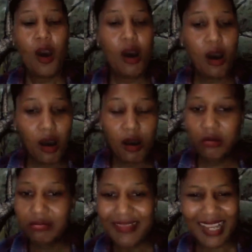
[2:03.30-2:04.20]
Oh,
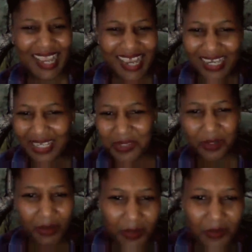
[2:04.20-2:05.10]
the color does
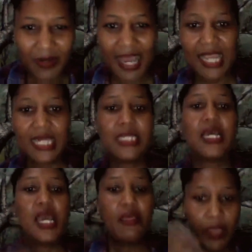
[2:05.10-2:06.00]
not look right.
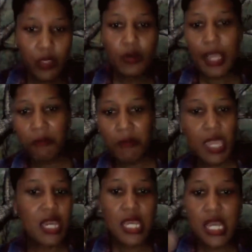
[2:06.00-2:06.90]
Then you come
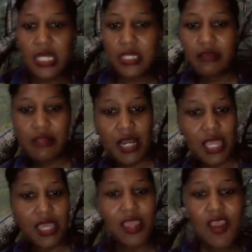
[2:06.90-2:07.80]
in, it's 3,
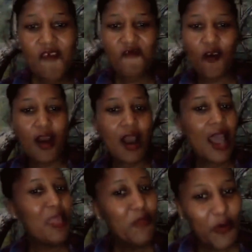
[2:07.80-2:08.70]
4.
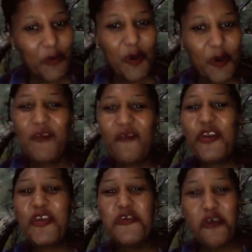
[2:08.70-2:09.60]
Haibo. Before
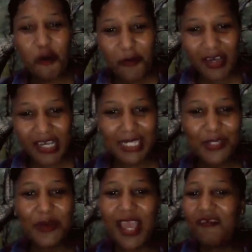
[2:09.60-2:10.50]
you know it,
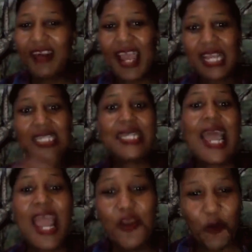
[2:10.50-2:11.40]
you have like
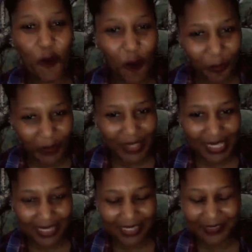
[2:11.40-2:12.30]
10
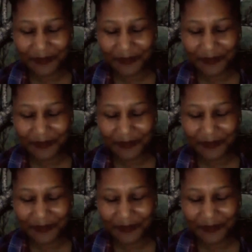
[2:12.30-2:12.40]
copies.